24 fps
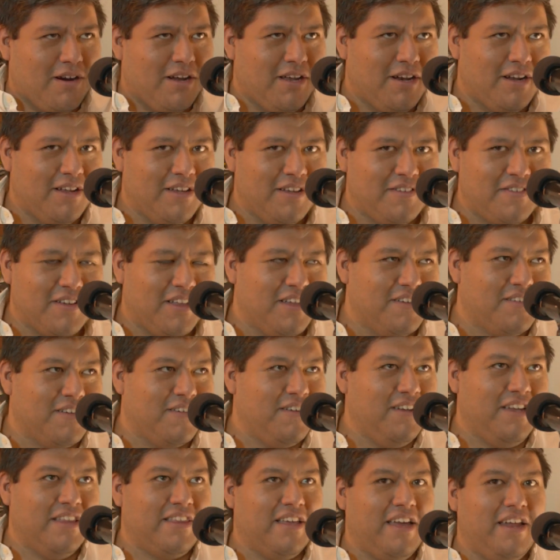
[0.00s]
You saw that. So
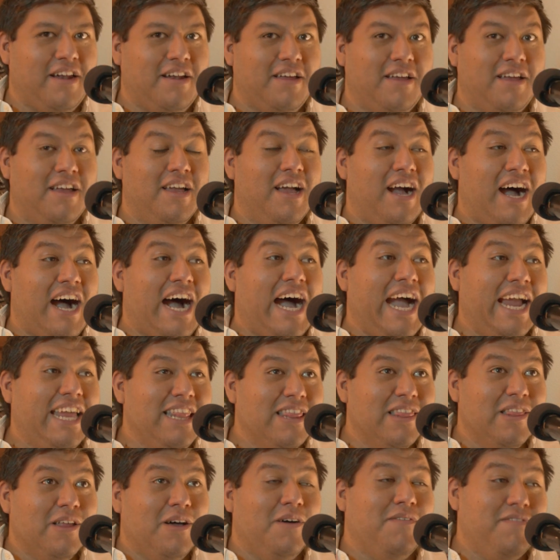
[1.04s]
you have to edit it. Yeah. I
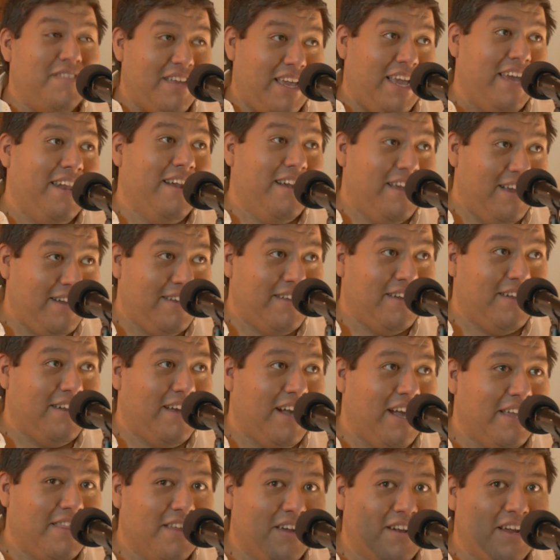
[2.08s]
love the edit I did.
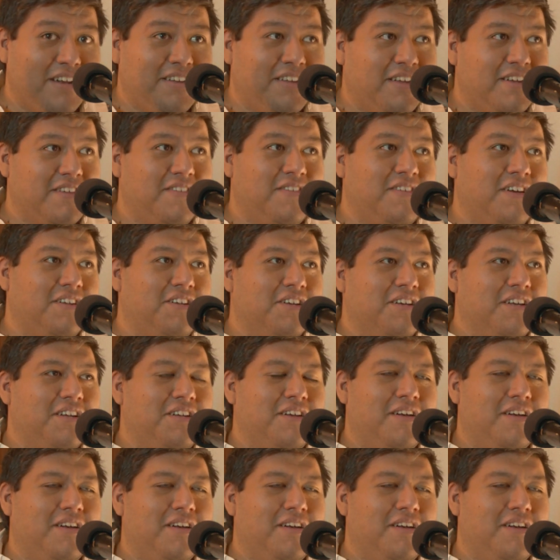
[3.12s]
I thought I did such a good job.